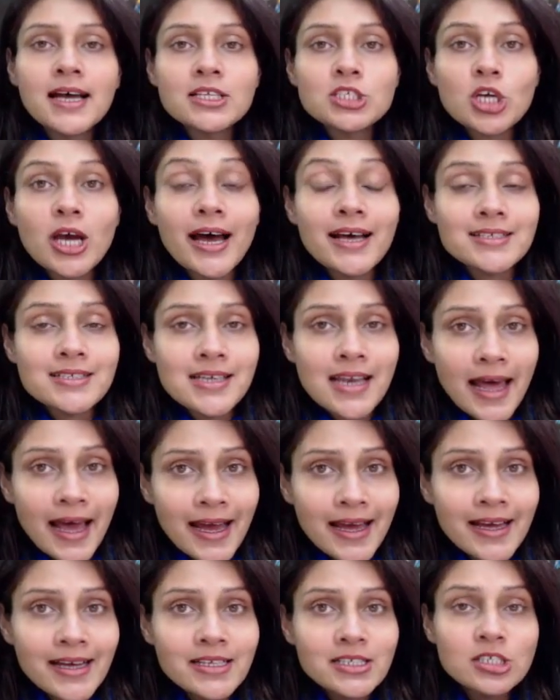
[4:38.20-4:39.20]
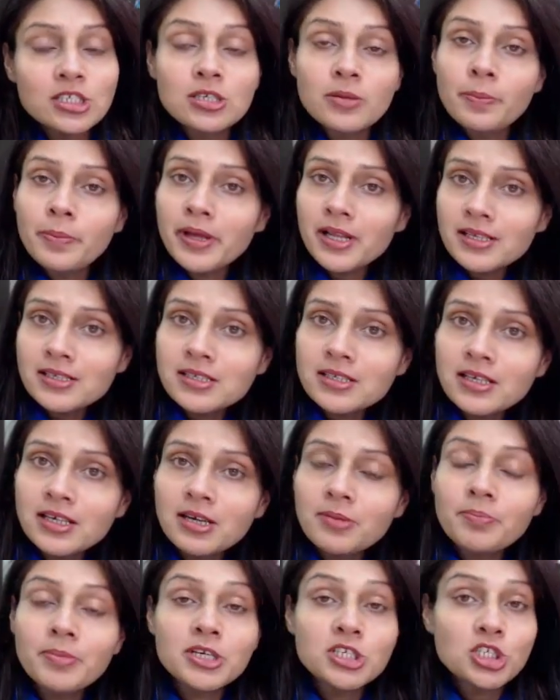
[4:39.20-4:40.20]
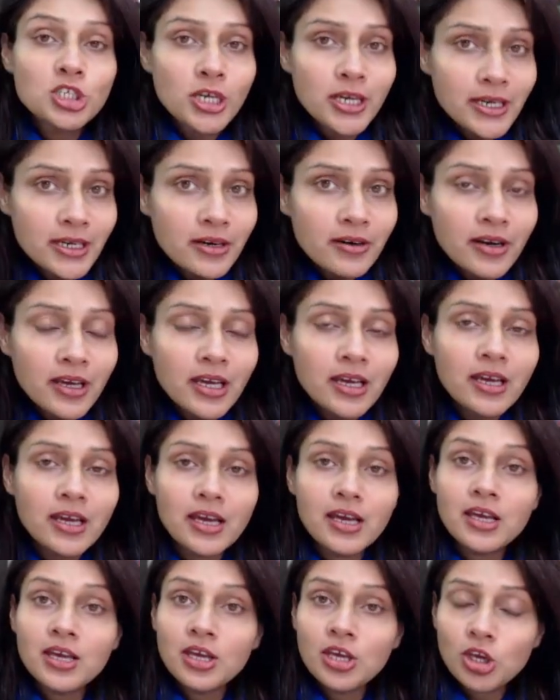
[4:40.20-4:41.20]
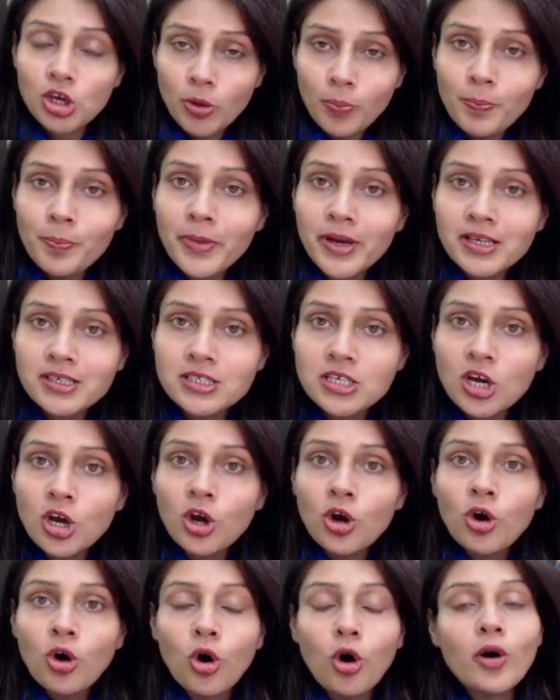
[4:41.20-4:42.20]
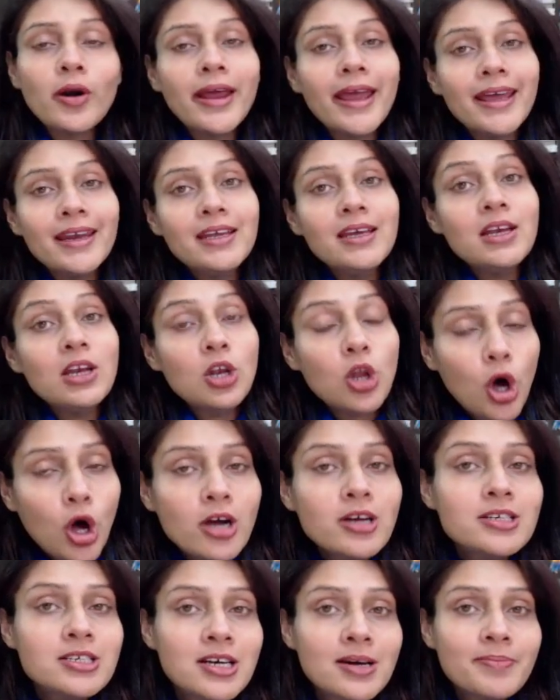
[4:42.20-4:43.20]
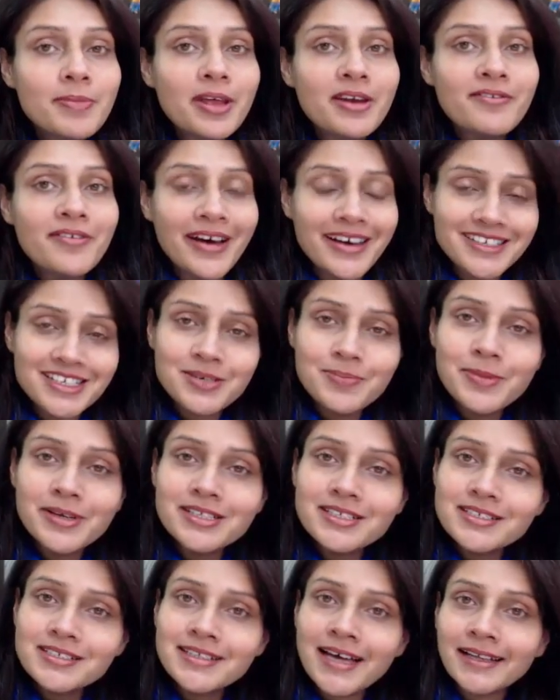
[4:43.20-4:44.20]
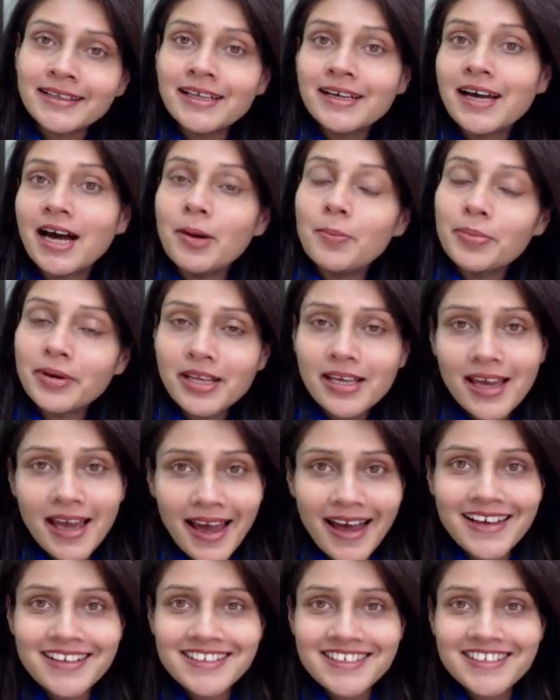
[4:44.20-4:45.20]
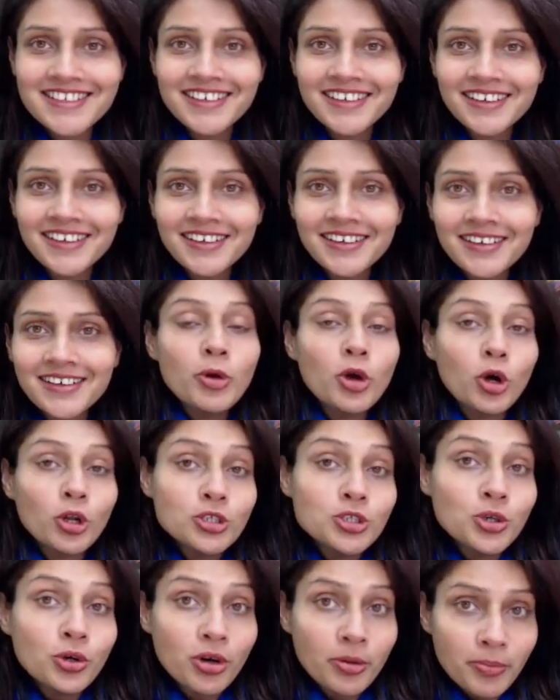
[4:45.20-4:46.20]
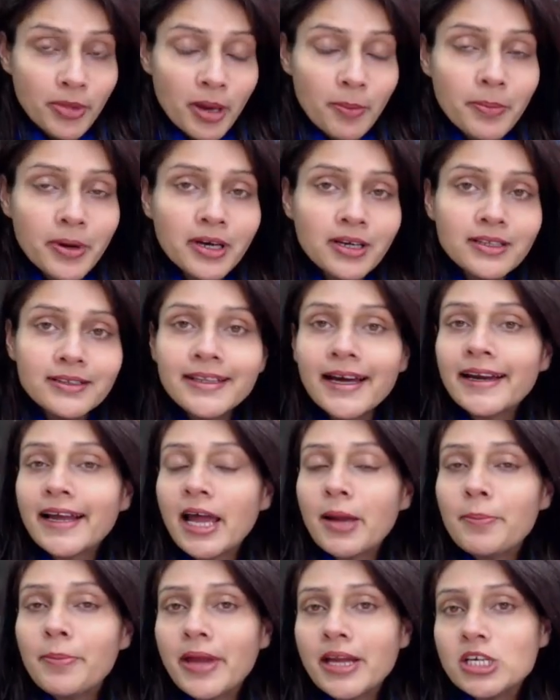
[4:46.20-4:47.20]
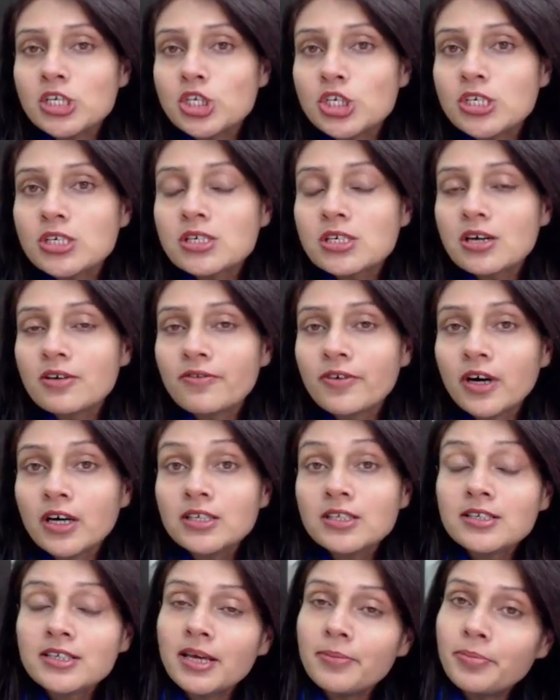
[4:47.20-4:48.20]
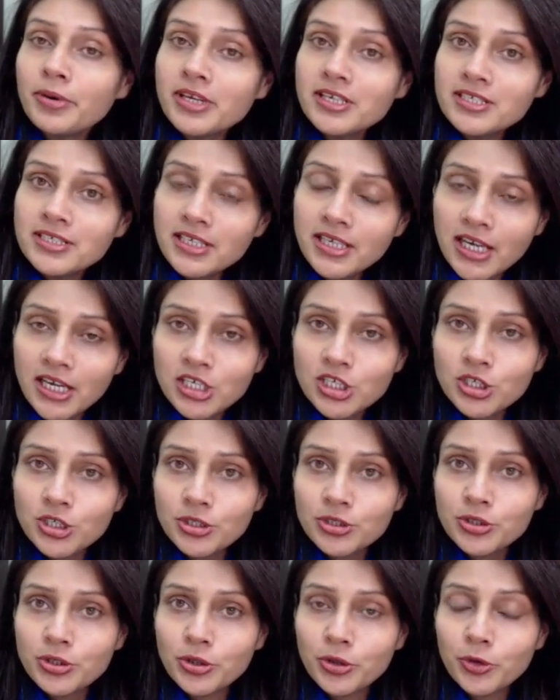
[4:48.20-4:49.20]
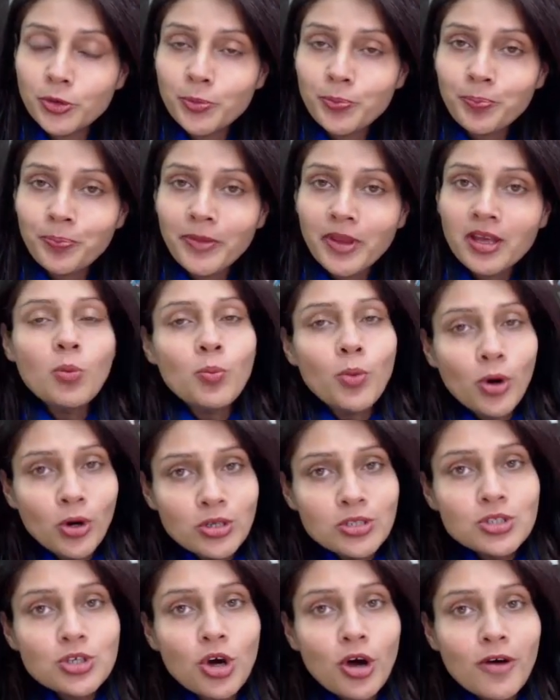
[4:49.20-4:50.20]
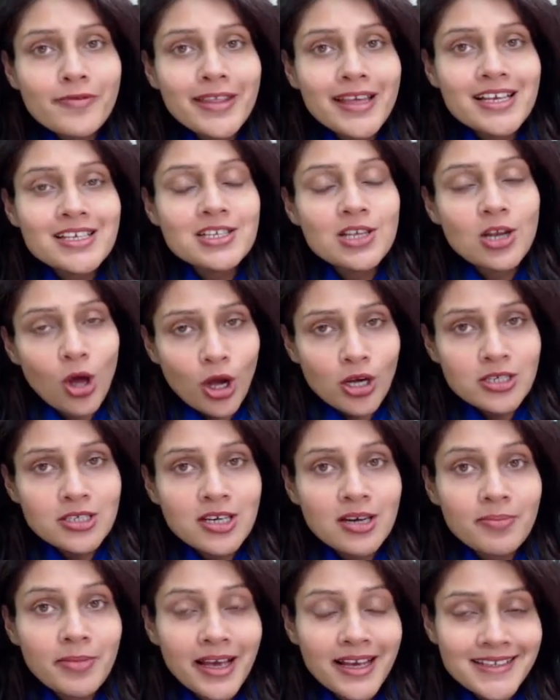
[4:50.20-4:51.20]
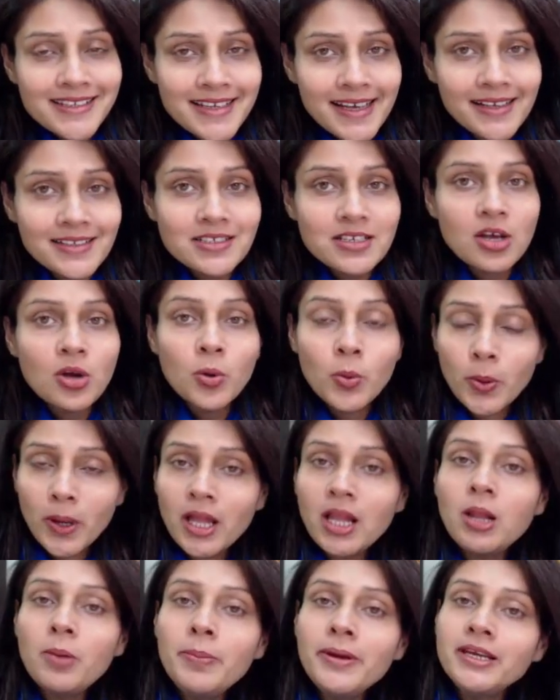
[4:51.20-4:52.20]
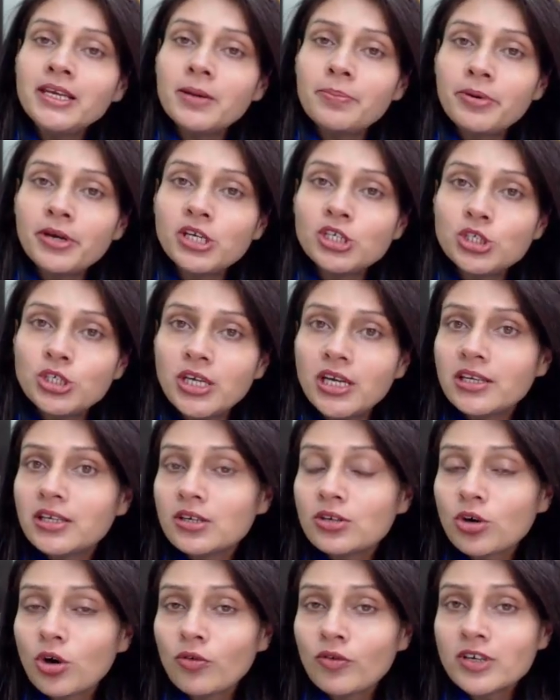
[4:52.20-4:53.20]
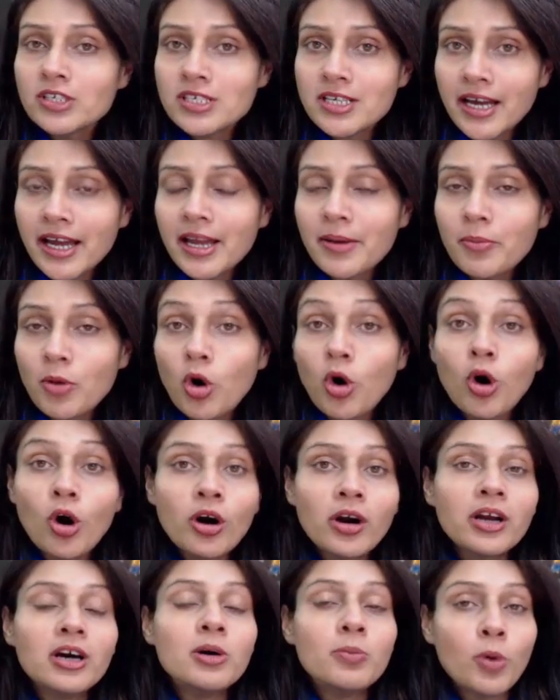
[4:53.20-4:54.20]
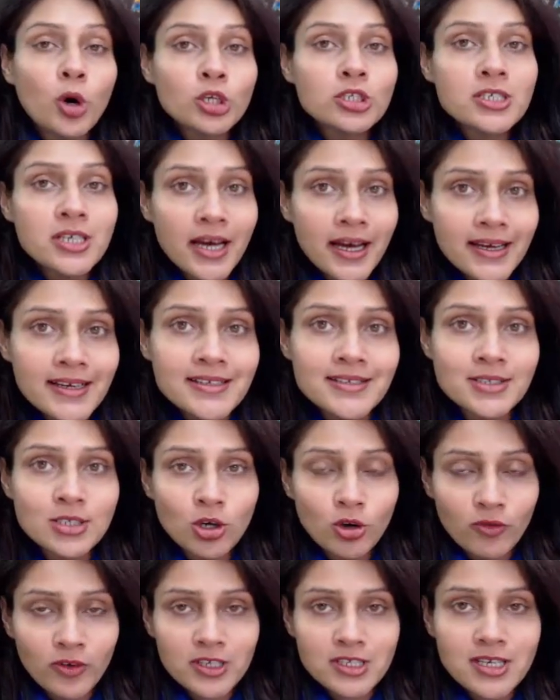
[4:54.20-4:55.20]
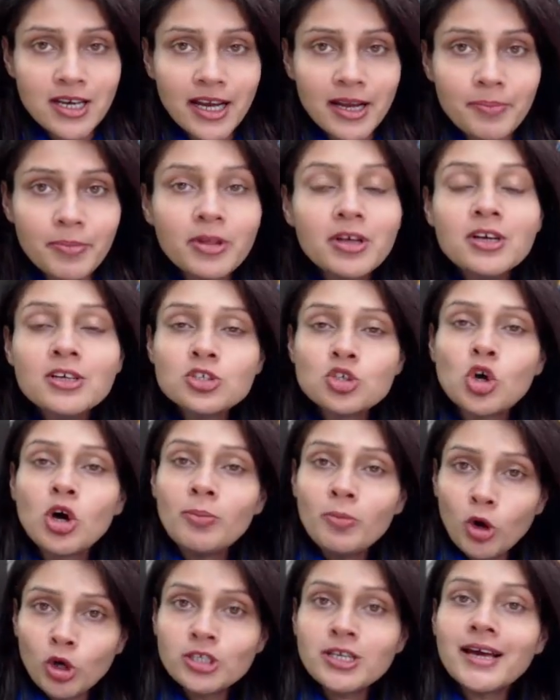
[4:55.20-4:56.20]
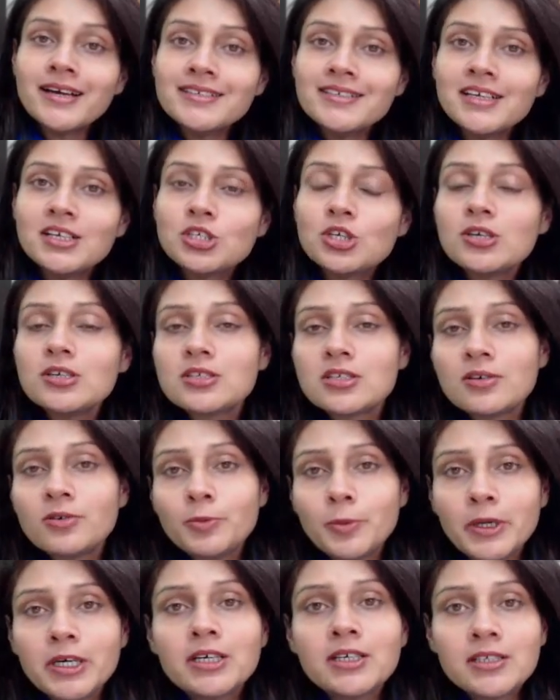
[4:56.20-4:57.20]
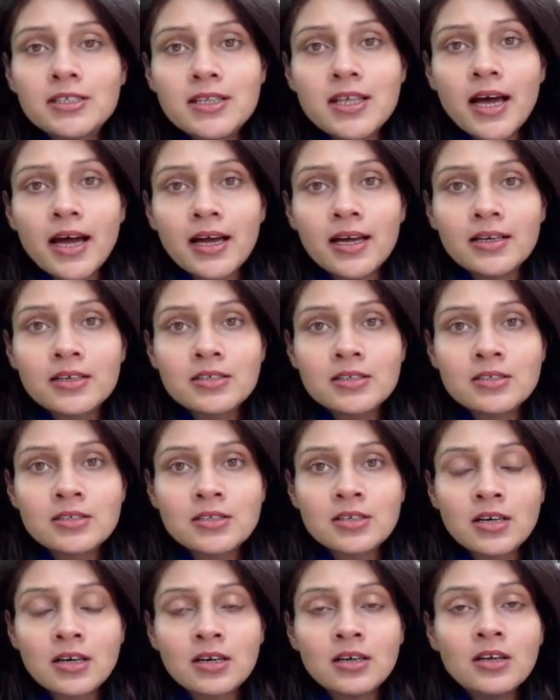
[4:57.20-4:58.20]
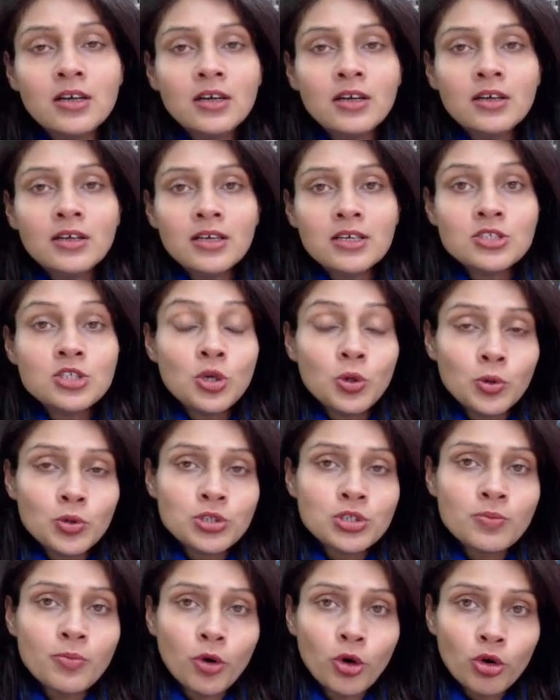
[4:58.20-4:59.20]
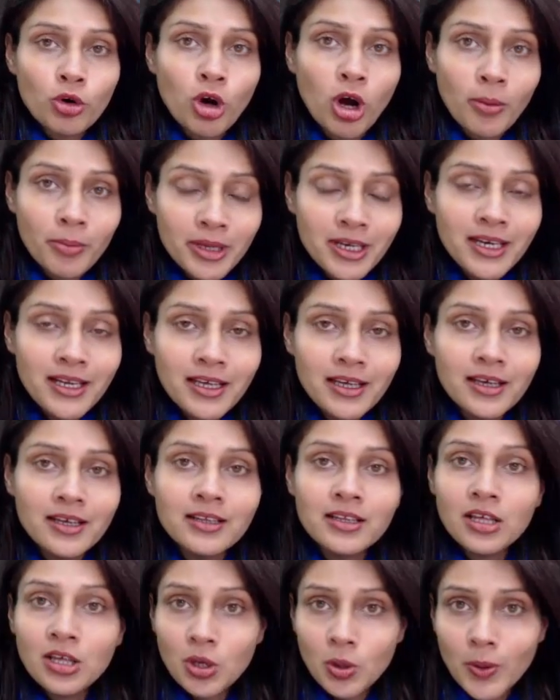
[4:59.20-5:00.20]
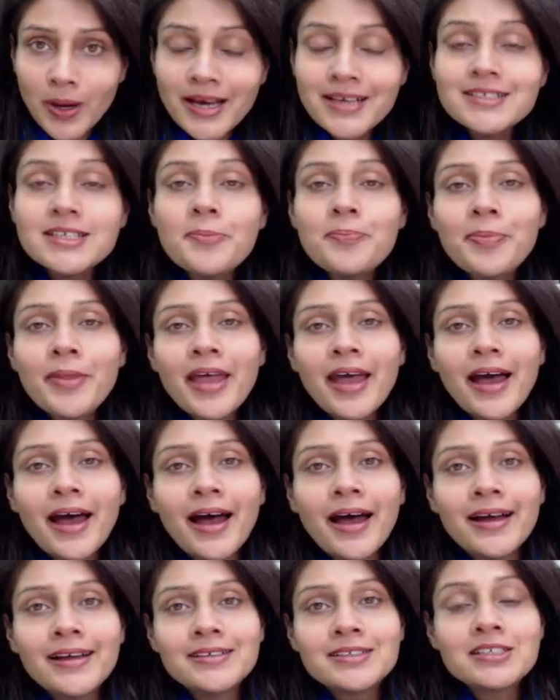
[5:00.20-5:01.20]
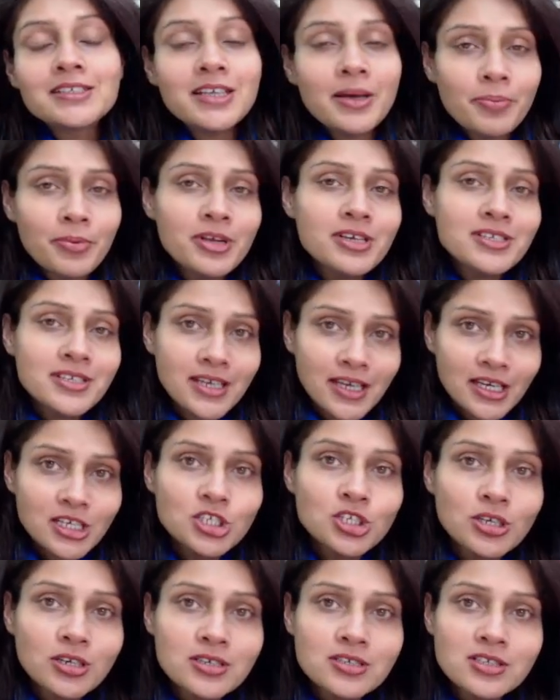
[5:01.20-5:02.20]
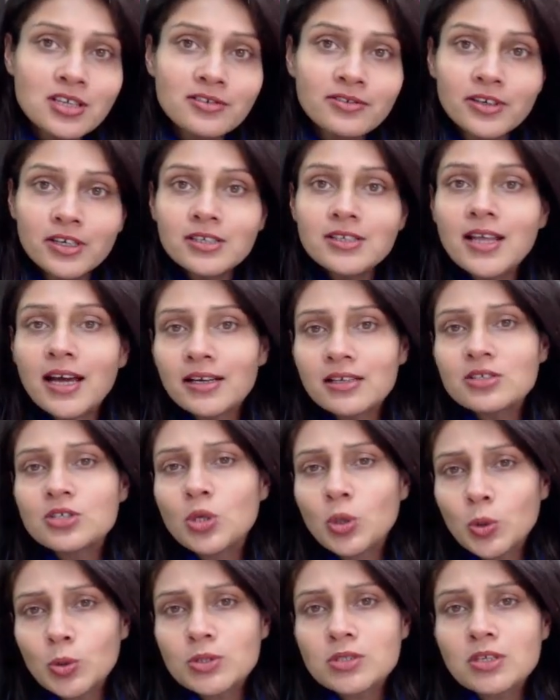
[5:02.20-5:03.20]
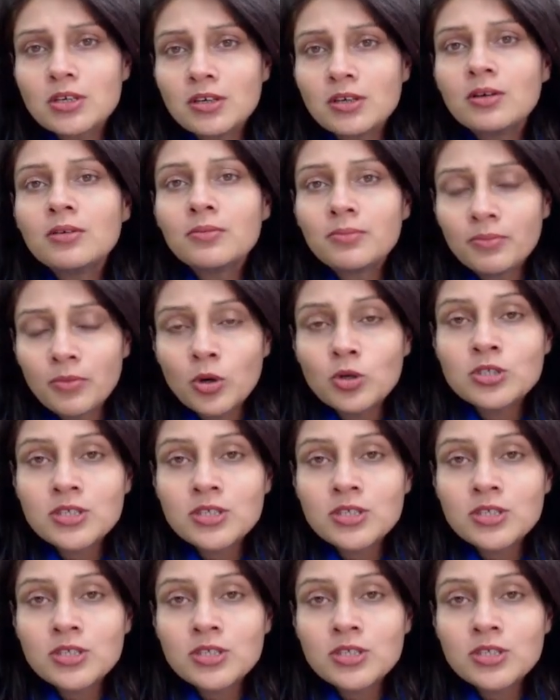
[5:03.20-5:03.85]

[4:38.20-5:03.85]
such as land, building, machinery, equipment, or any long-term investments that the company has. You may also remember that I mentioned a word depreciation to you. Now, most of these long-term assets will be depreciated over time or amortized over time. So, amortization is a word that is used more commonly in the US, and depreciation is the word that is used in